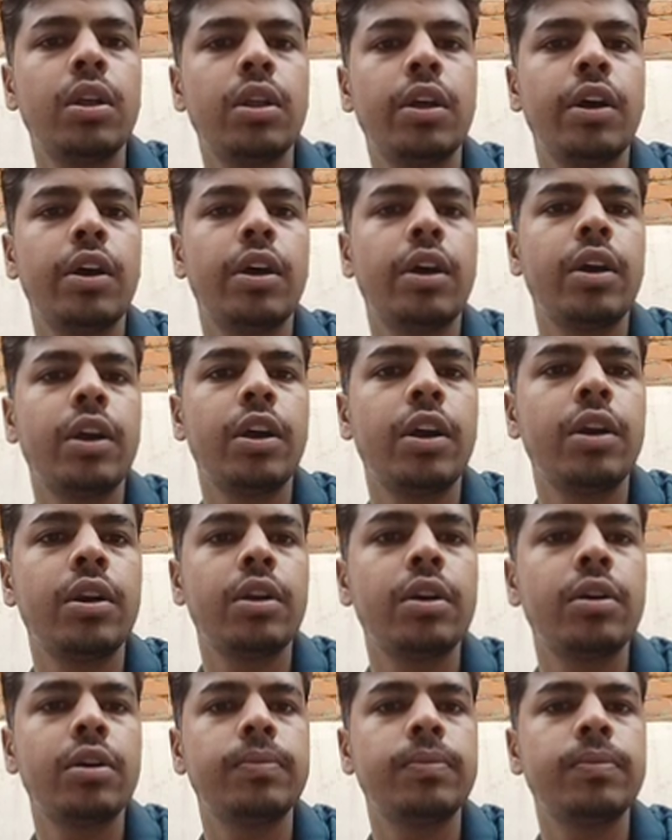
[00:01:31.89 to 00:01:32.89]

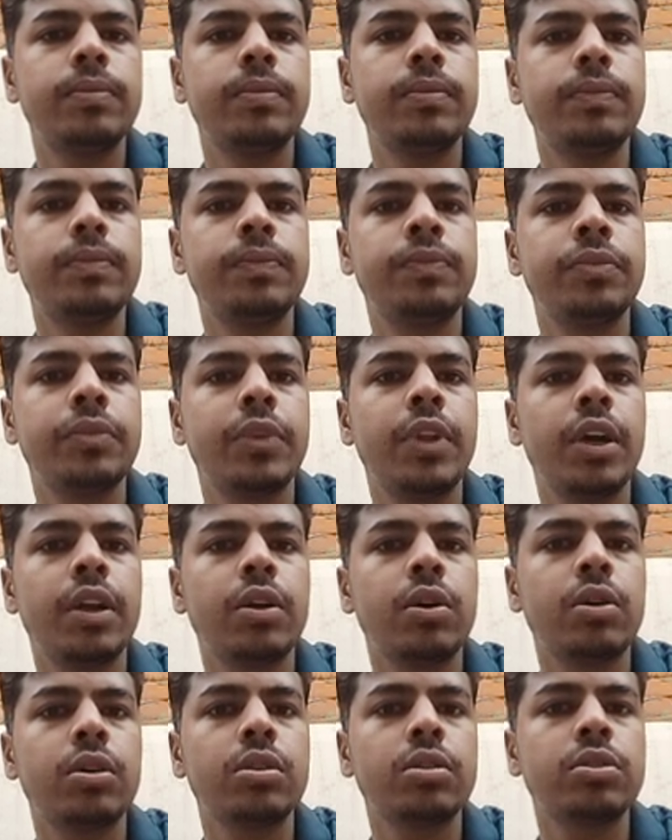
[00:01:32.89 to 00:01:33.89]
And then
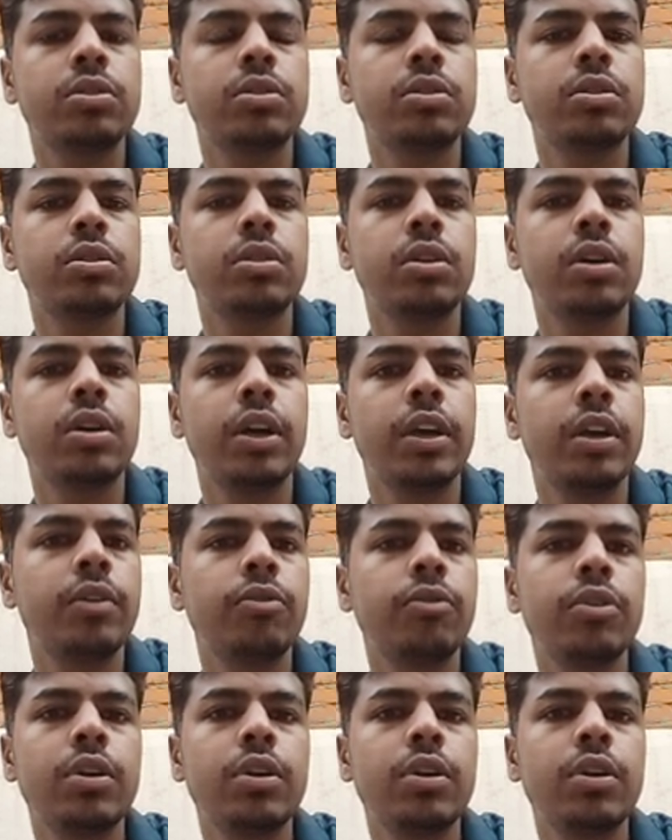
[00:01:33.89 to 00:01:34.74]
also again